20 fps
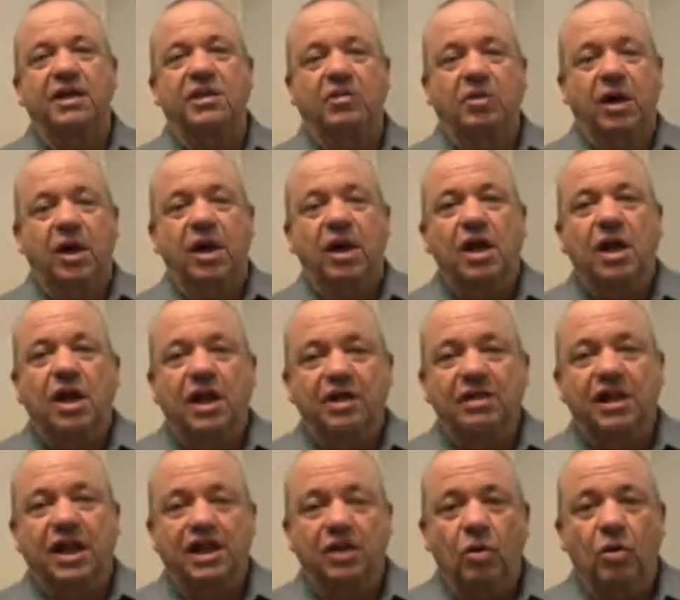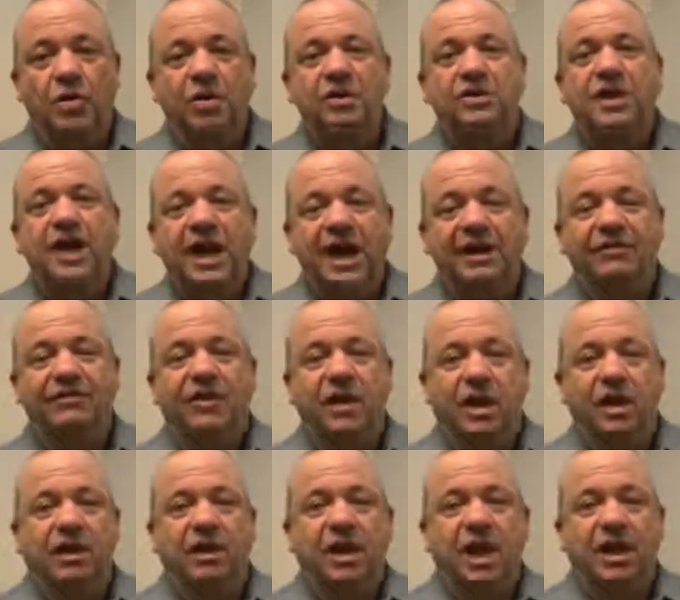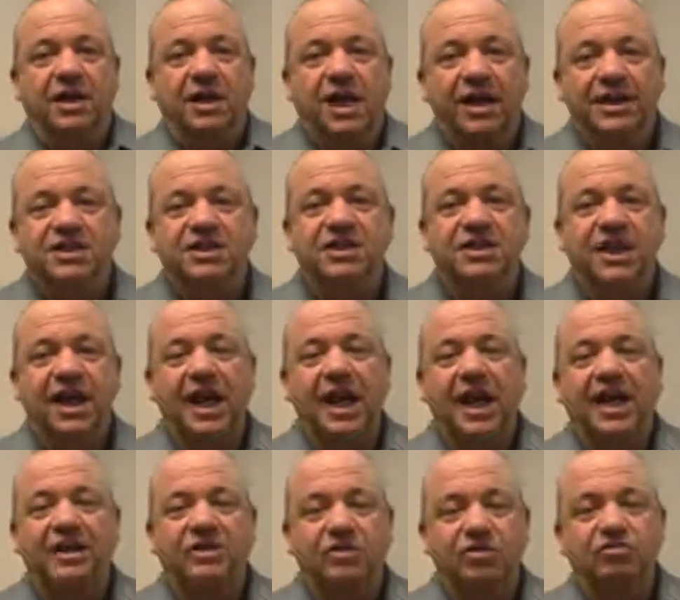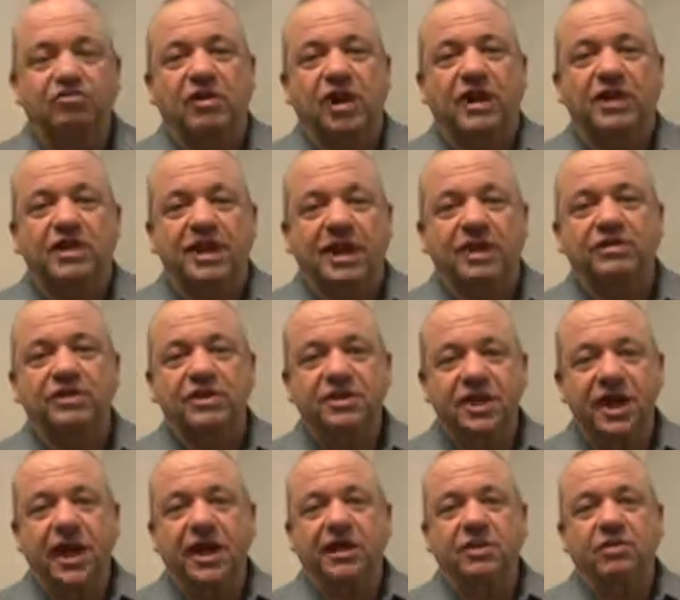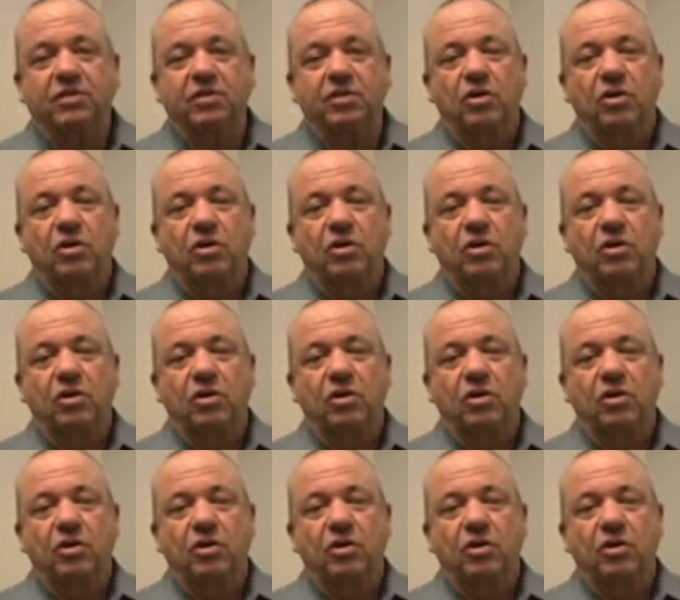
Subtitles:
In order to have a nation, they had to write down the debt.